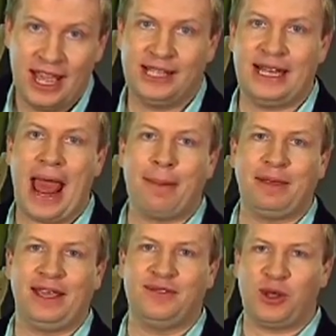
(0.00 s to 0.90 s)
It's an app
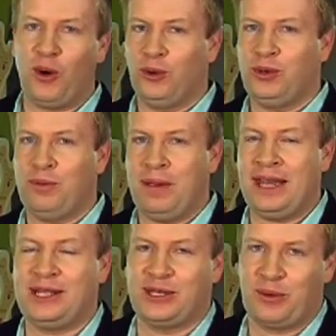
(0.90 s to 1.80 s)
that gives a whole new
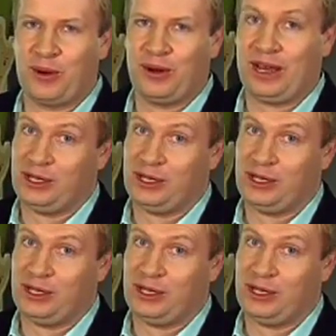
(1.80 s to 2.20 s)
meaning to the word